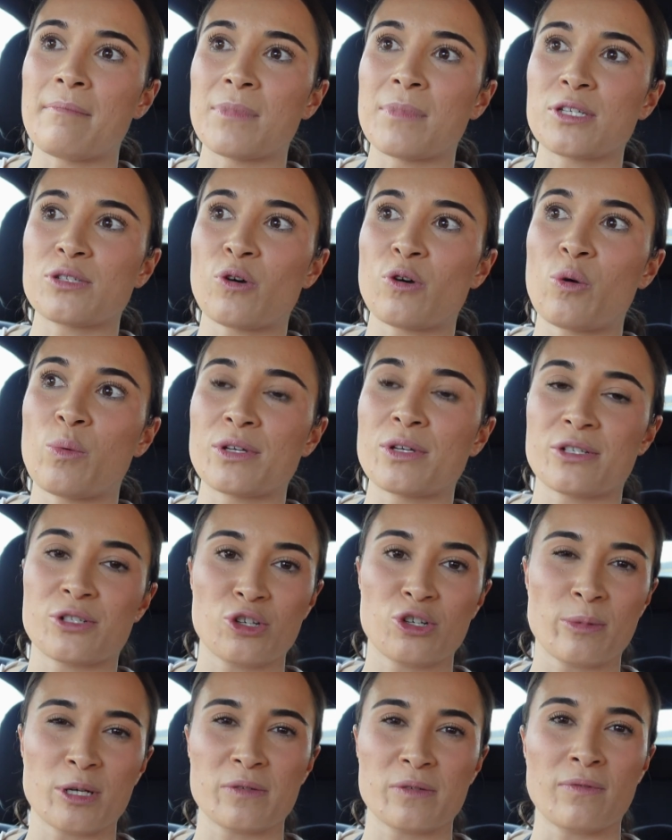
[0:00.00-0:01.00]
so it wasn't
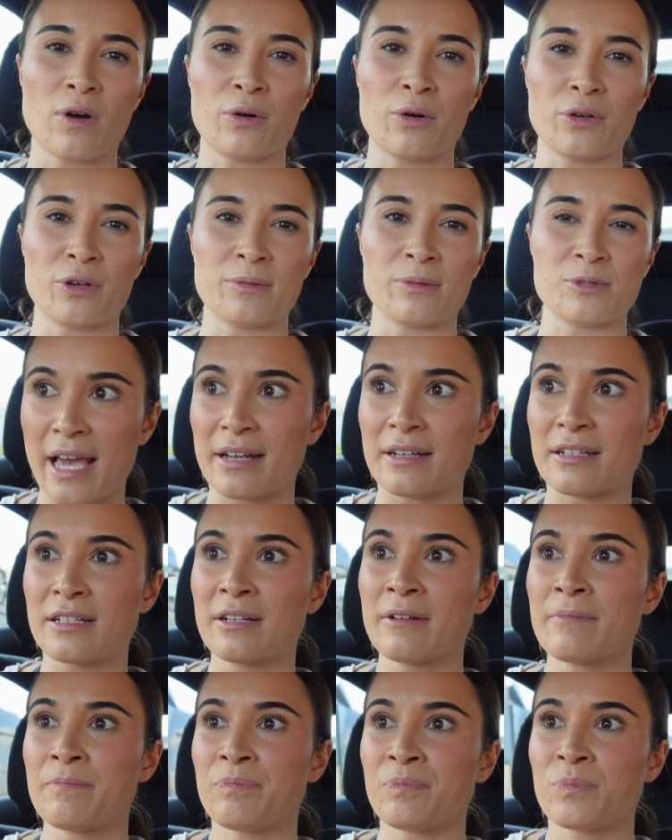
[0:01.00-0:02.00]
too much volume. And
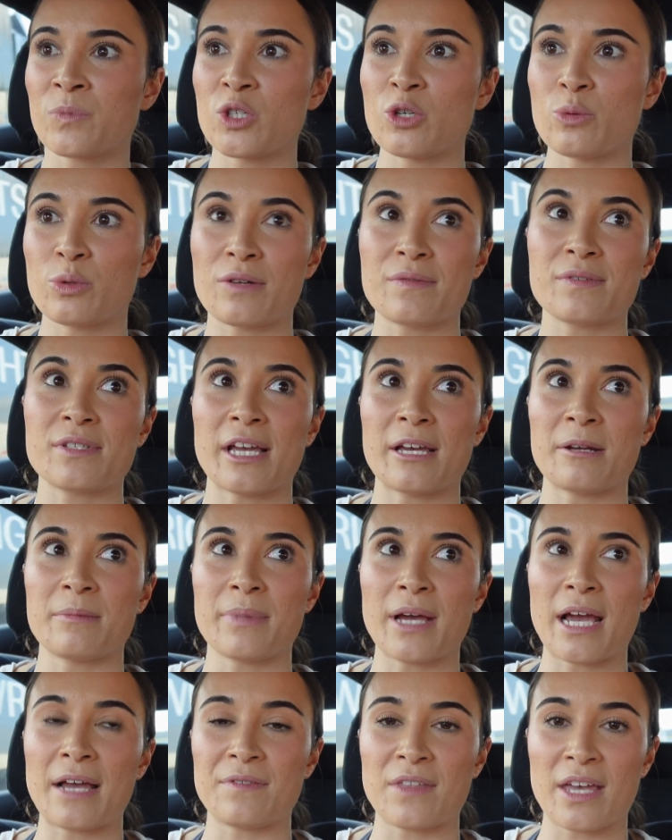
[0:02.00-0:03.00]
you would have seen,
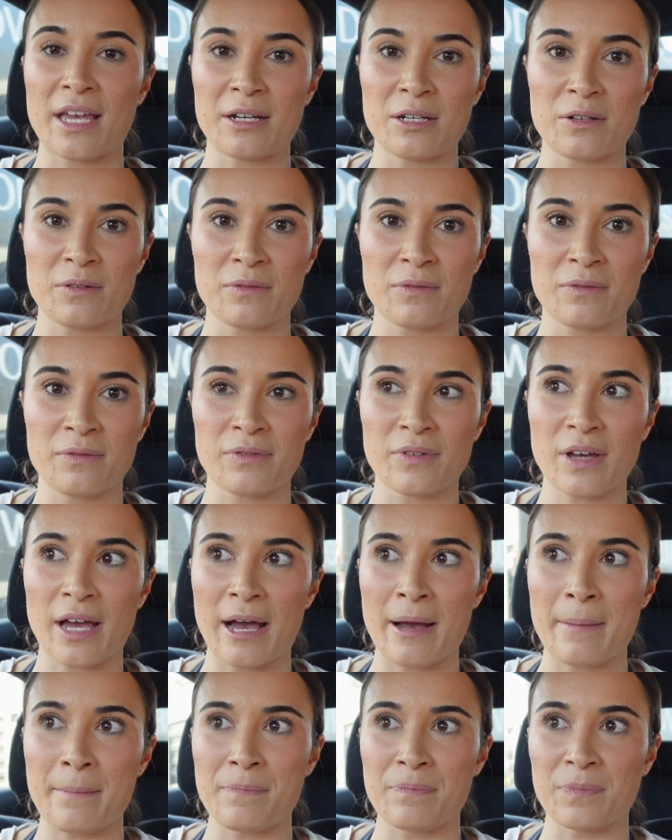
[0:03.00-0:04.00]
but at the end of
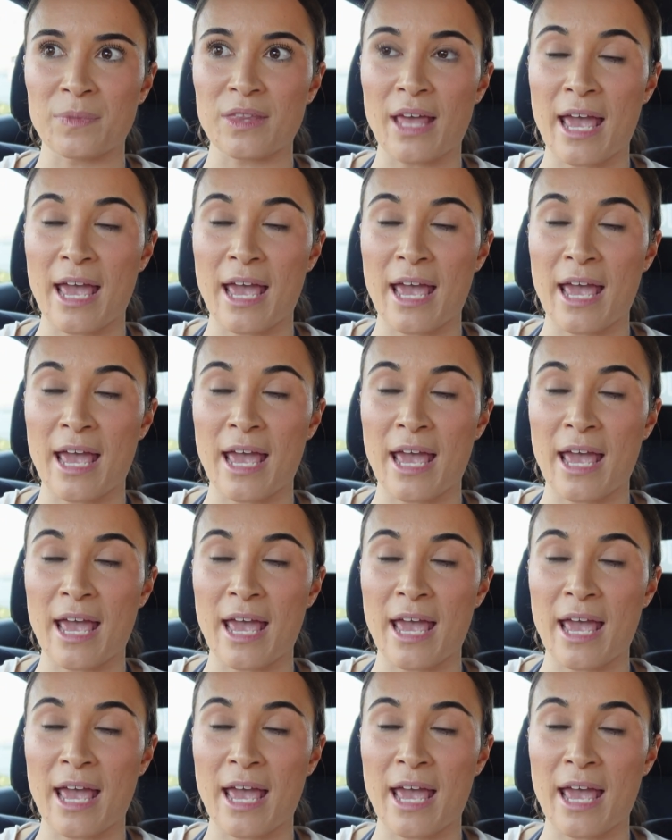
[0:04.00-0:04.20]
the